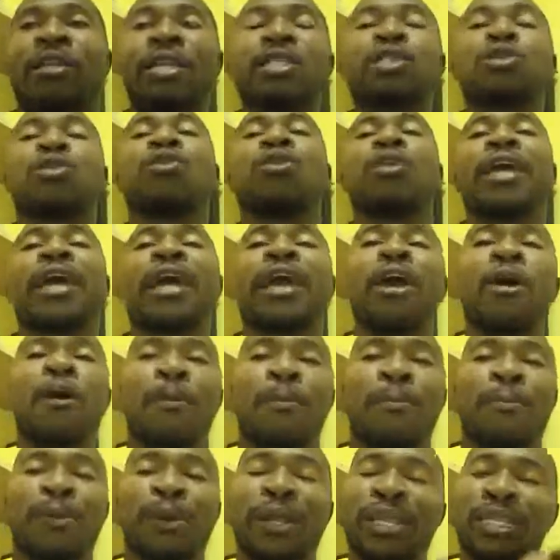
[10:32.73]
that's going to
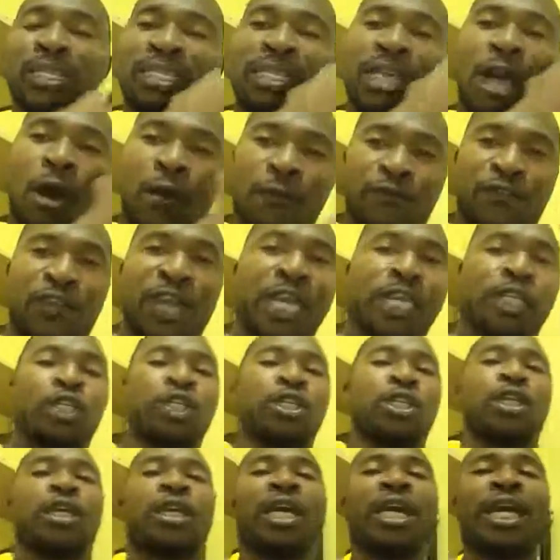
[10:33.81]
help bring
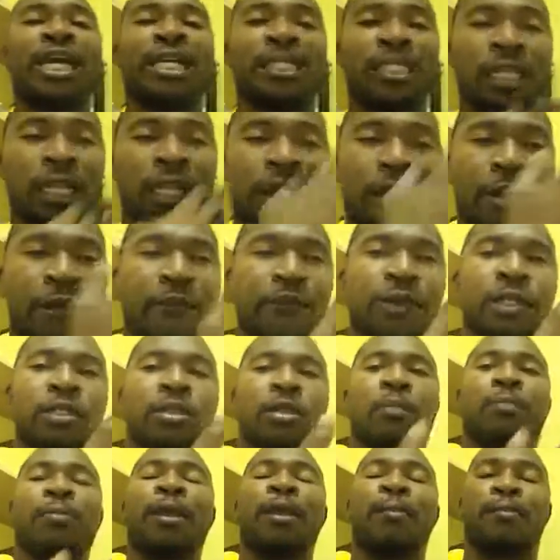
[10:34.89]
salvation and deliverance
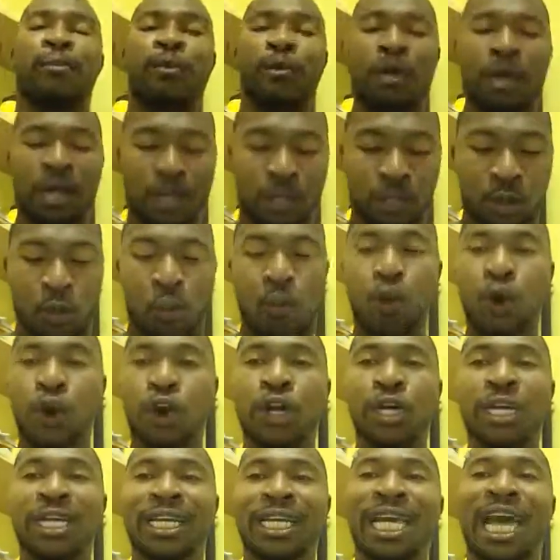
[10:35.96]
to people? The
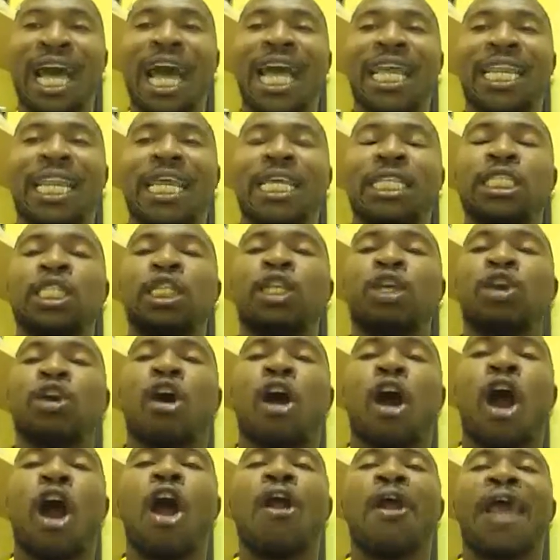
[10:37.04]
word of God that's in
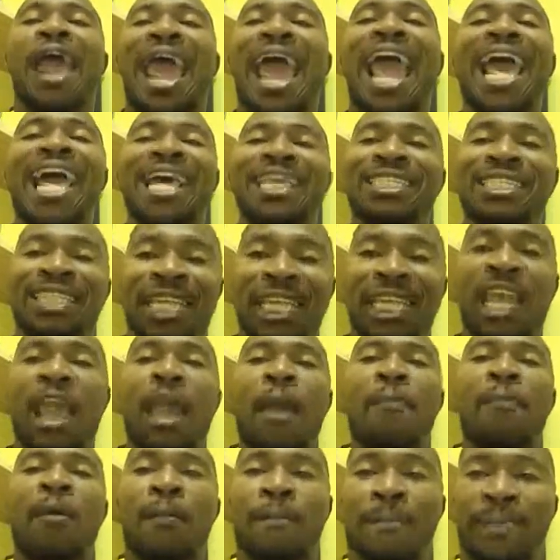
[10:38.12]
your heart has the
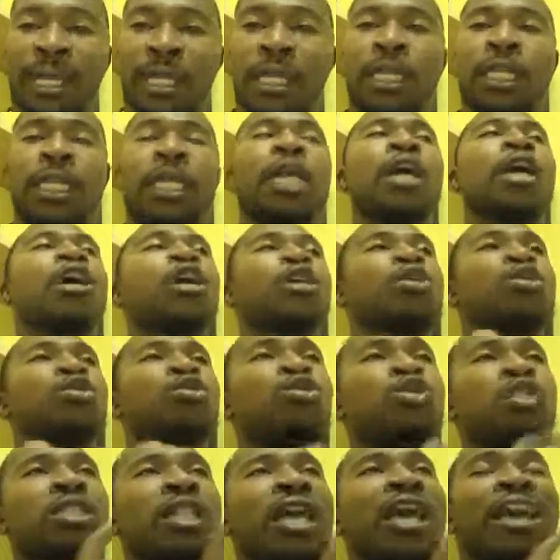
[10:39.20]
capability to
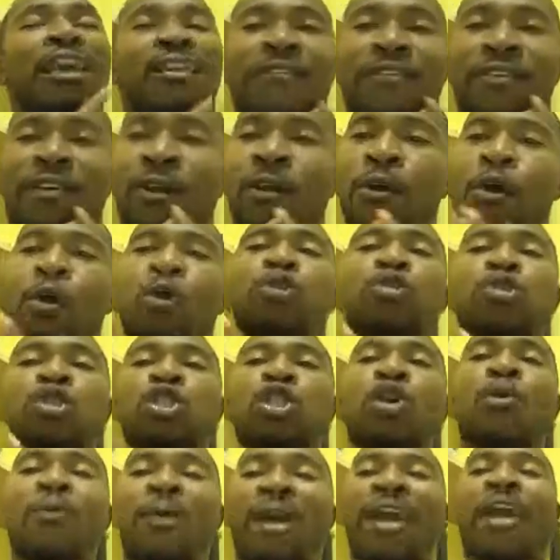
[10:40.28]
save
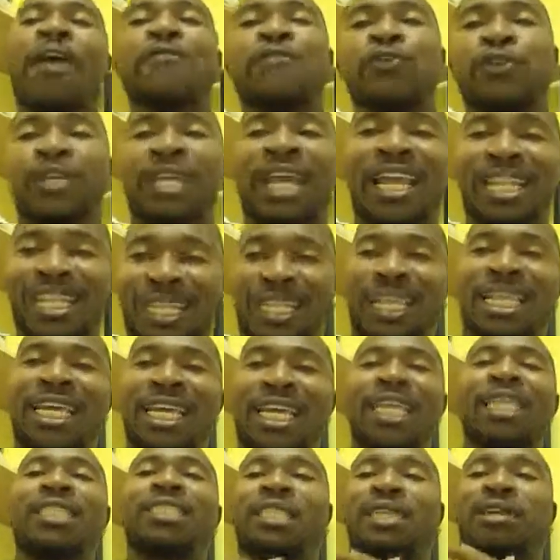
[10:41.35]
whosoever that
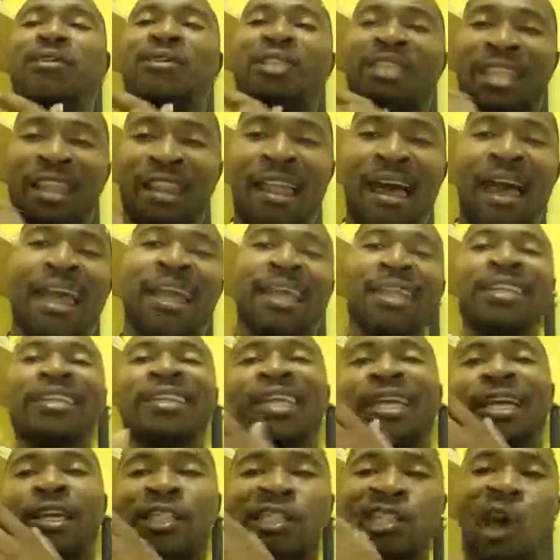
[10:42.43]
needs light,
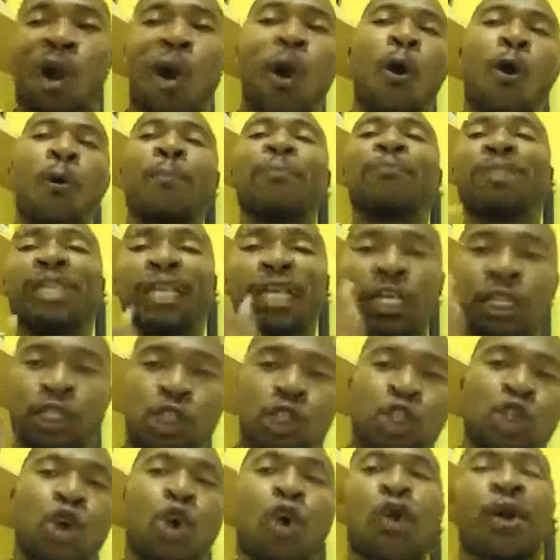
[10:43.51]
needs hope,
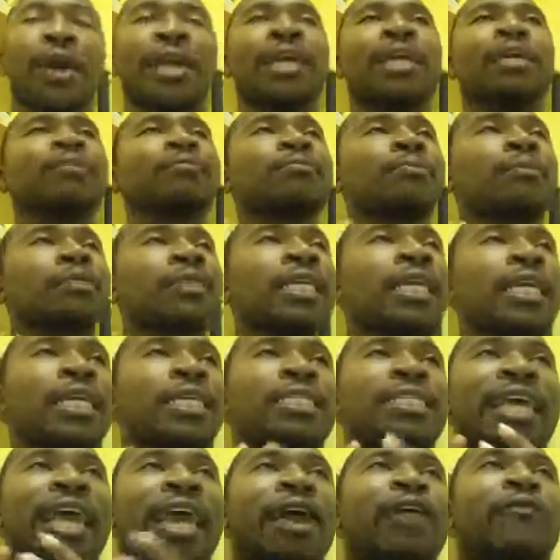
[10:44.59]
needs joy,
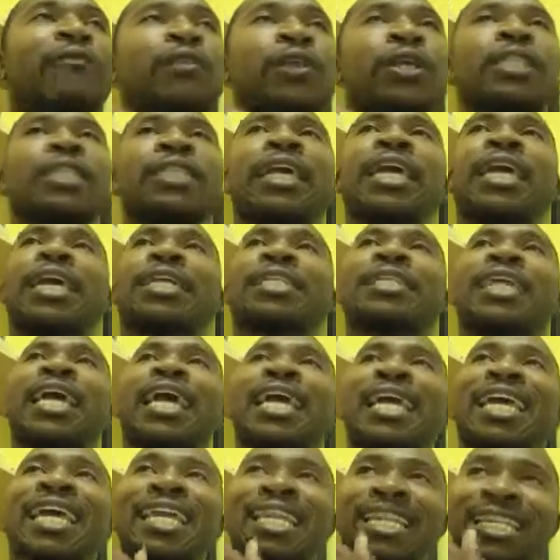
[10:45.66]
needs everything
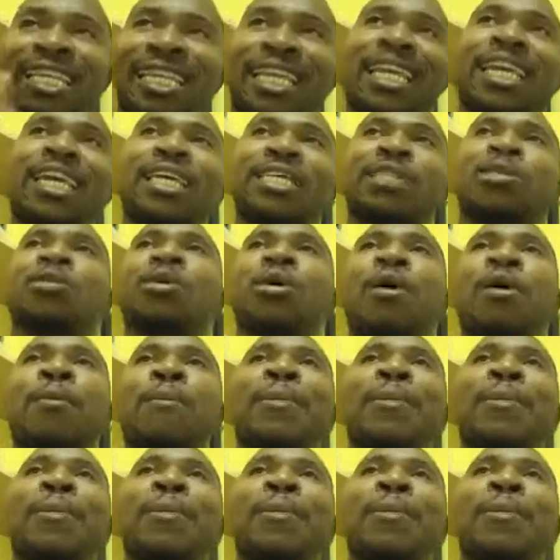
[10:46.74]
that it needs